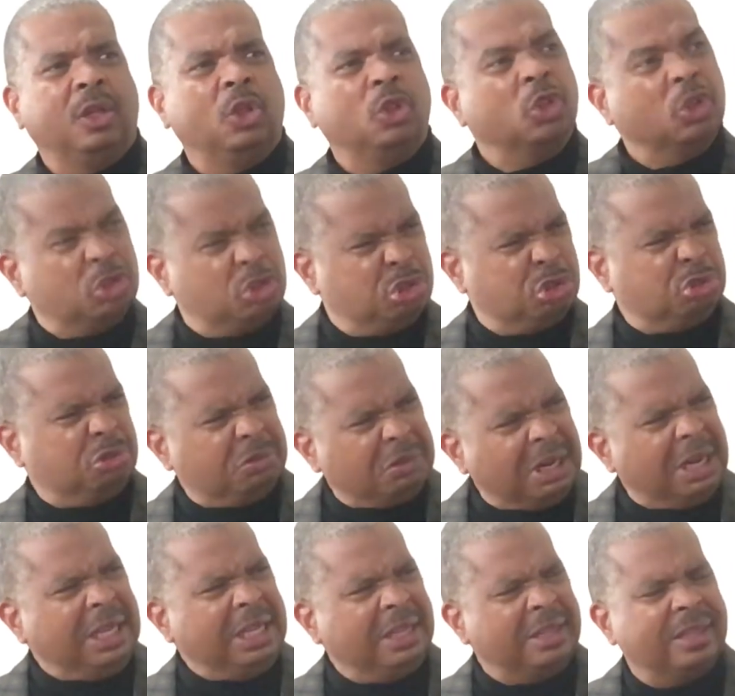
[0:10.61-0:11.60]
the
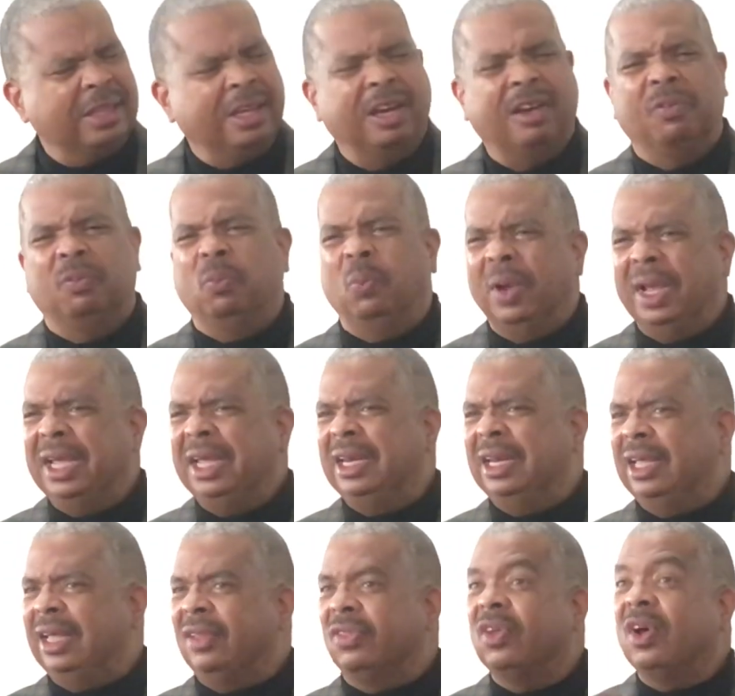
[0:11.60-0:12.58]
strength of
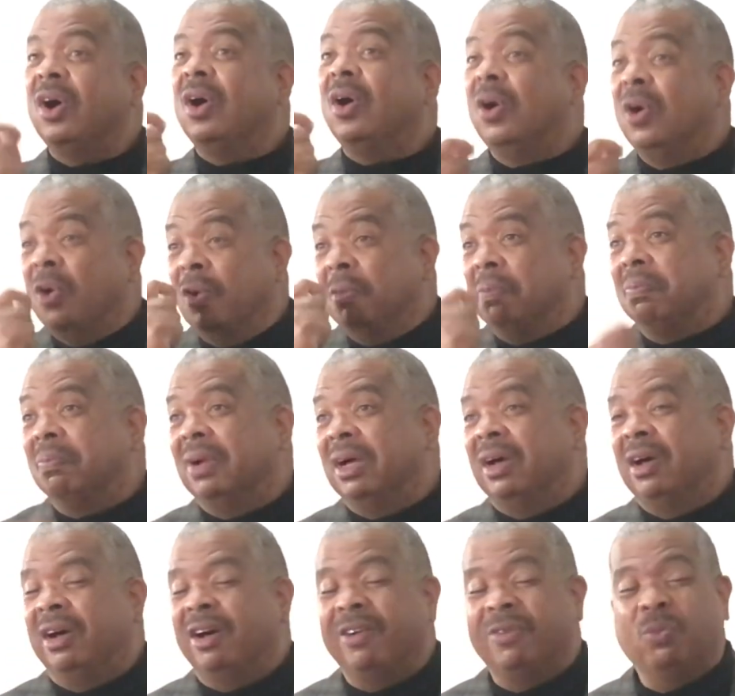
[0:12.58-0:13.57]
waiting, the hope
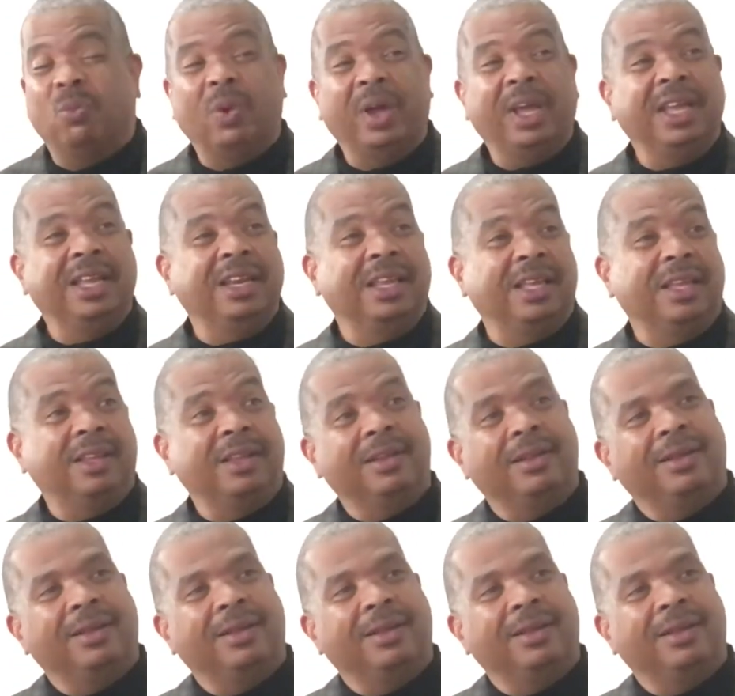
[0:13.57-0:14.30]
of waiting,